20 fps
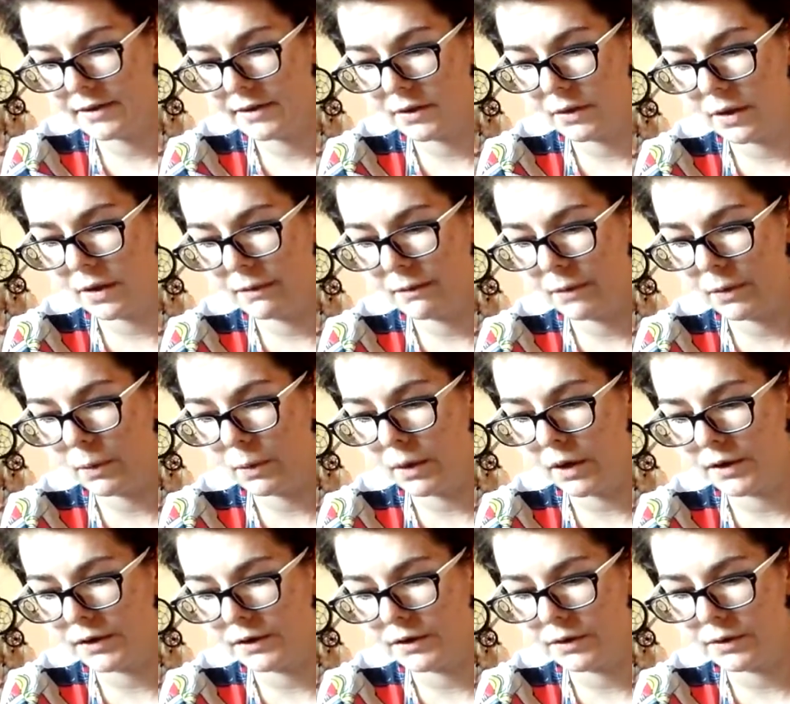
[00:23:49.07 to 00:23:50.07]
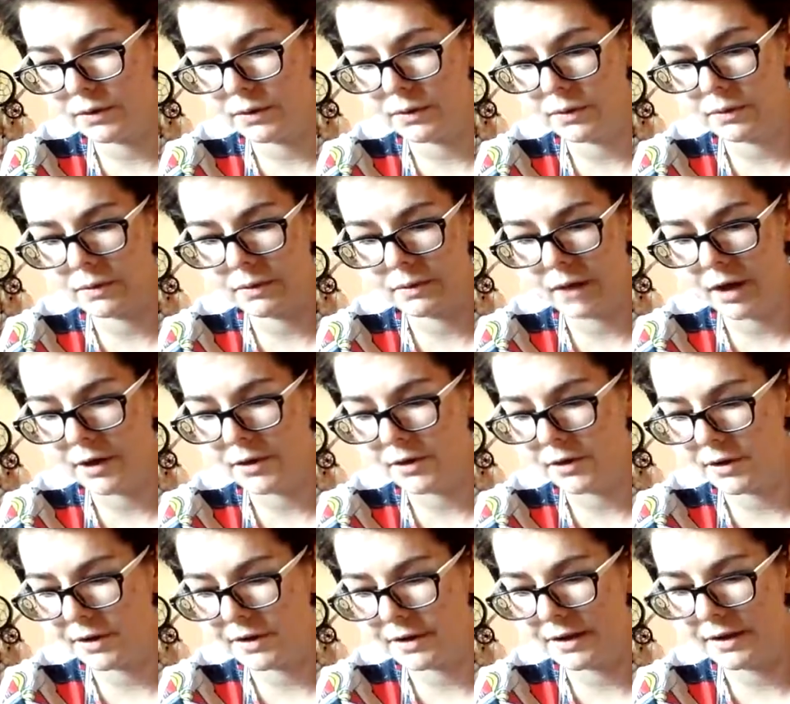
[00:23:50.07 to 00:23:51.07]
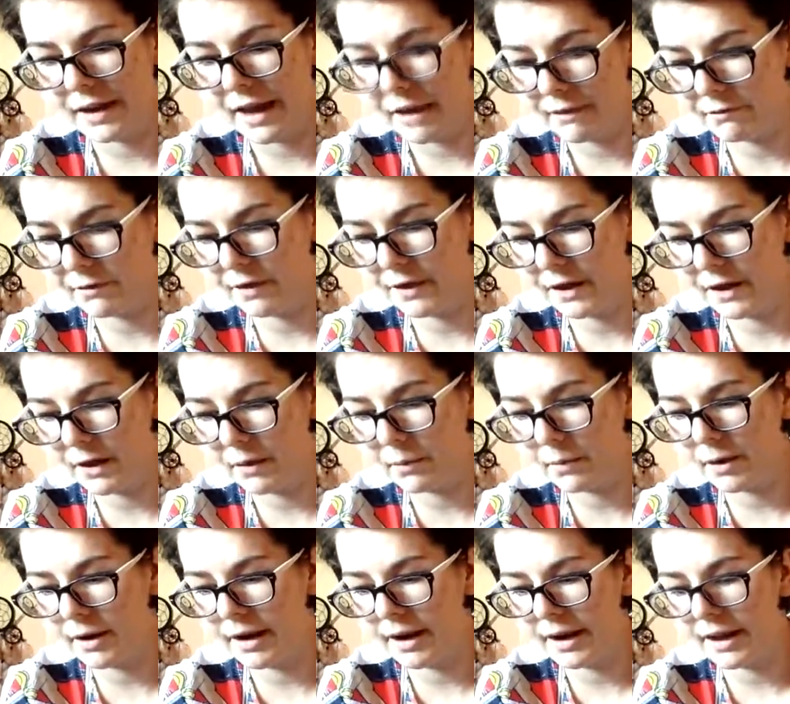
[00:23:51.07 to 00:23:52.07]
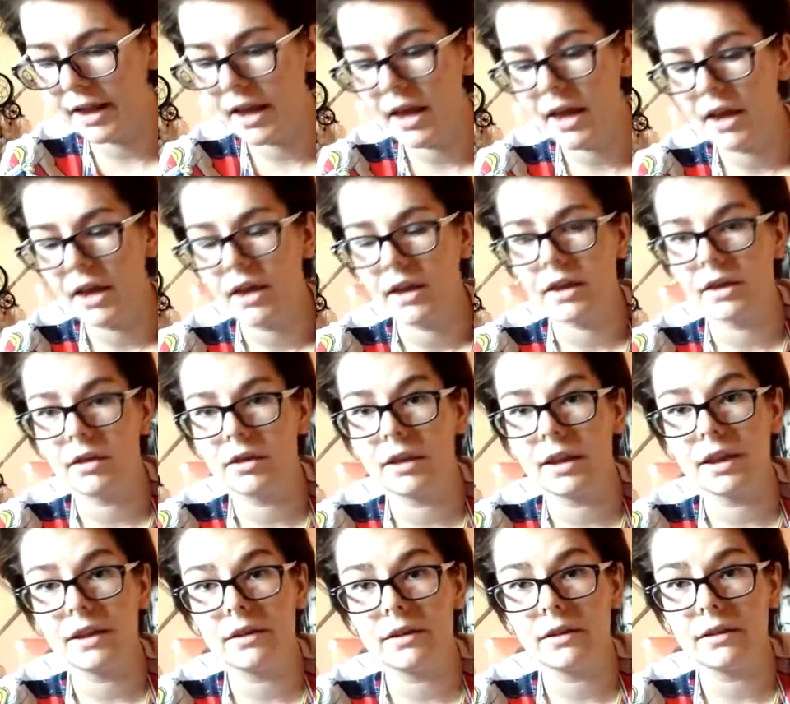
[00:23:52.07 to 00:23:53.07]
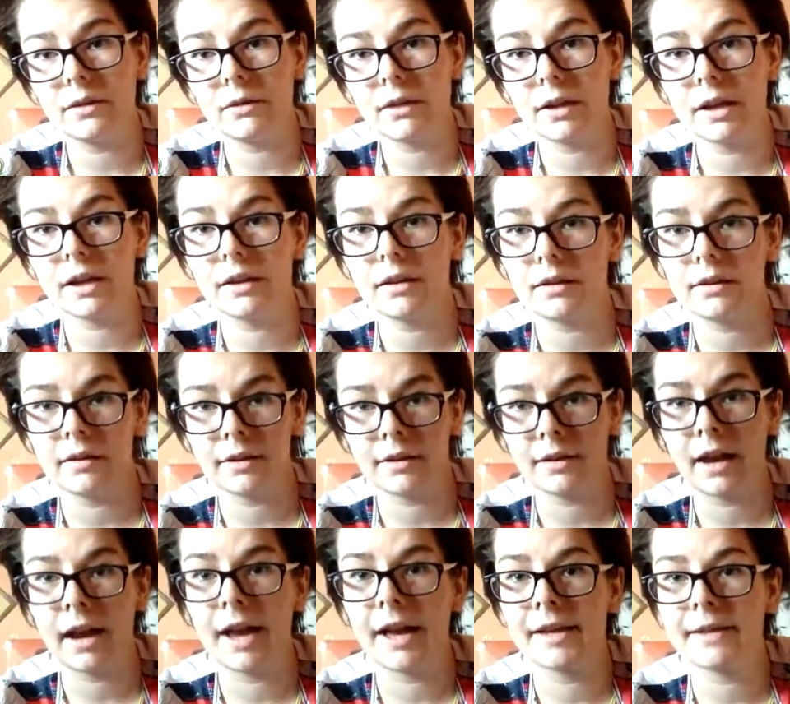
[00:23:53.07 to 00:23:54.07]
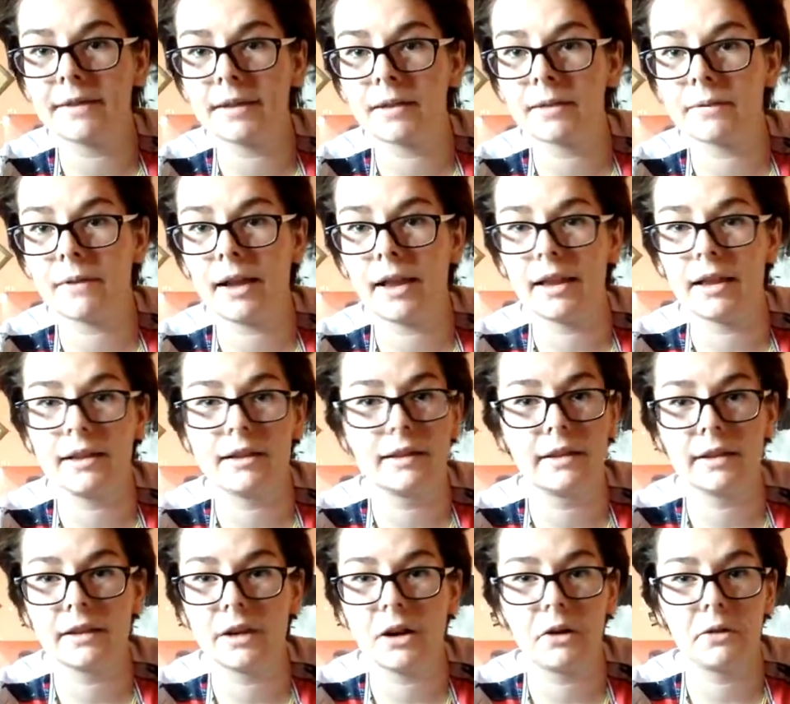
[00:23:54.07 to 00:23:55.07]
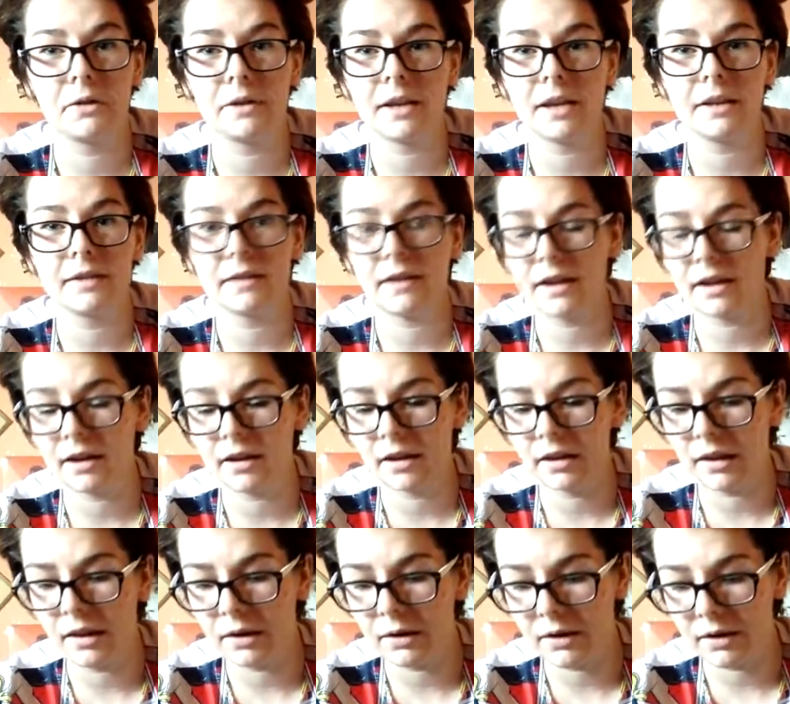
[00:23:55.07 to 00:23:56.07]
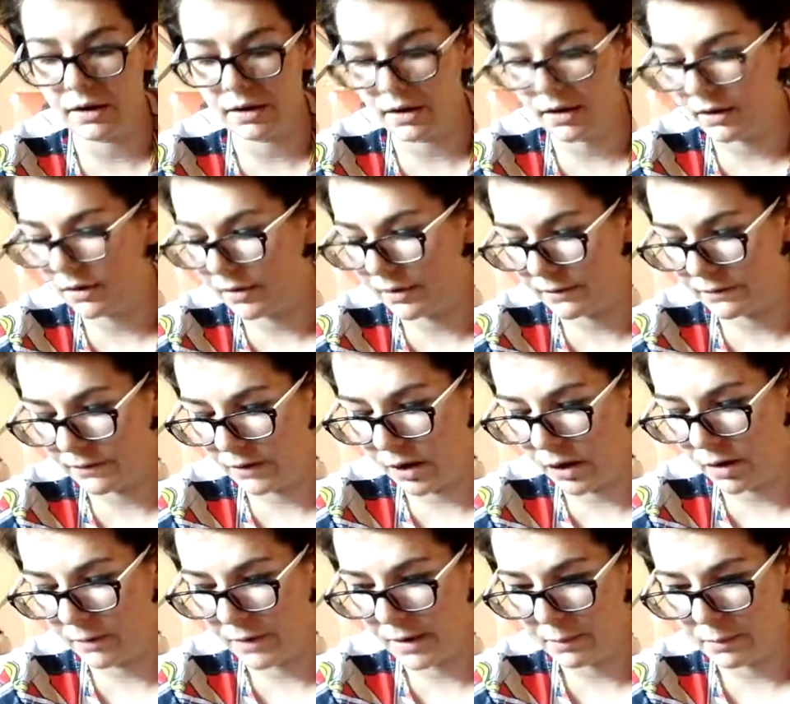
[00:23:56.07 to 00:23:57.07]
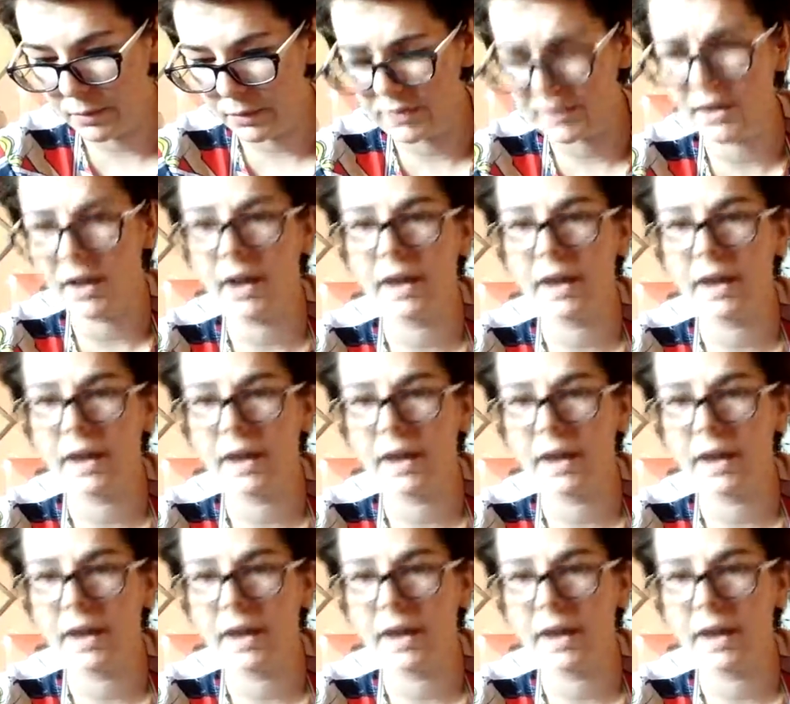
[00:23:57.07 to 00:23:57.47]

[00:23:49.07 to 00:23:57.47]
So if you want to understand everything about it, you need to read the tie-ins as well. It contains like a lot of comic books.